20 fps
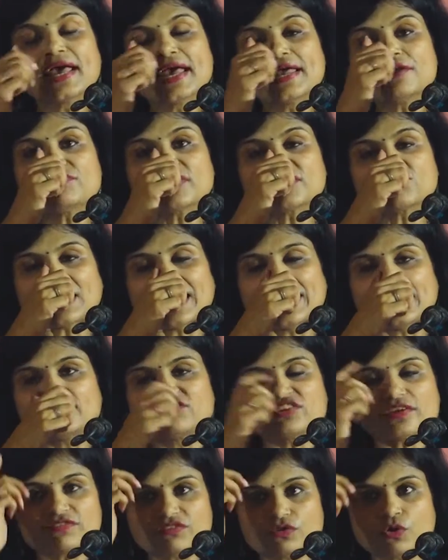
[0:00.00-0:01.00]
In fact, I'll
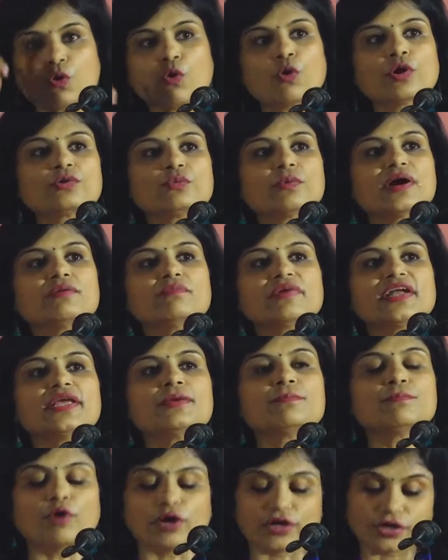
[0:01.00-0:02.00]
just quote one very
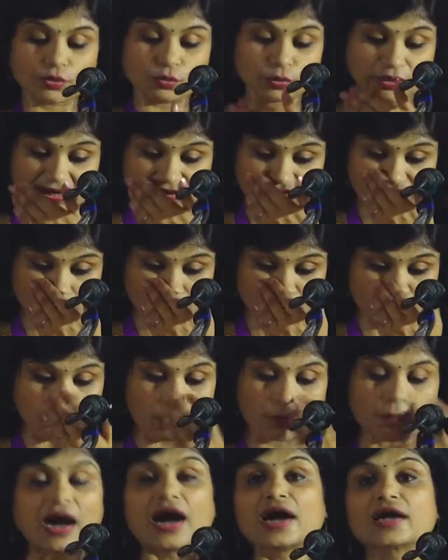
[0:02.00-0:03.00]
important quotation
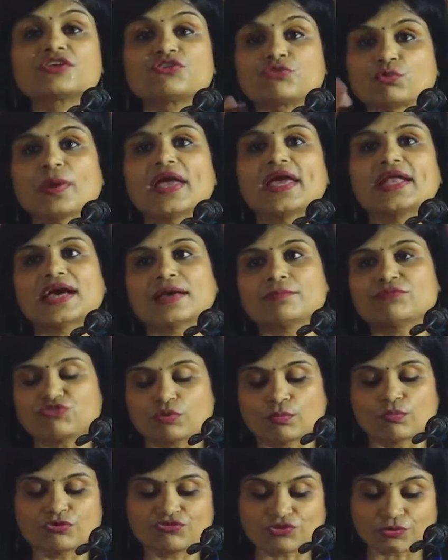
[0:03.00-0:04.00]
from Mark Twain. I'm
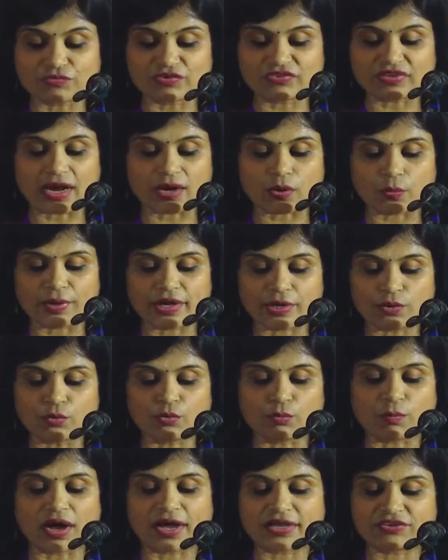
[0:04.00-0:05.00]
sure most of us are aware
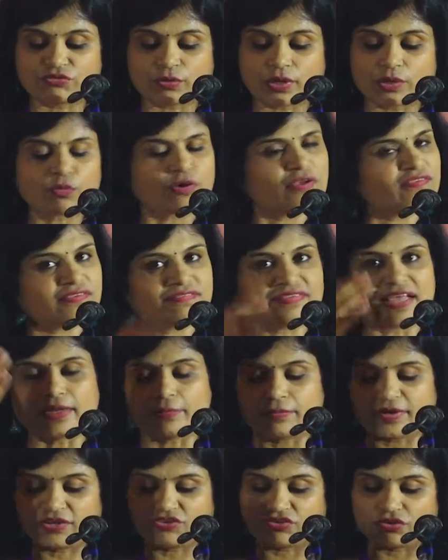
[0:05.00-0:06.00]
who Mark Twain was, the
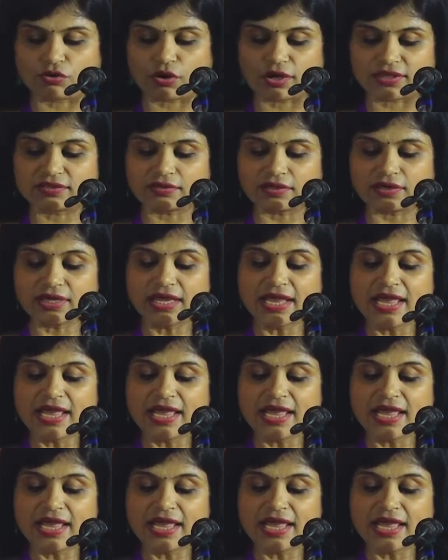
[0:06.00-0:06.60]
celebrated author.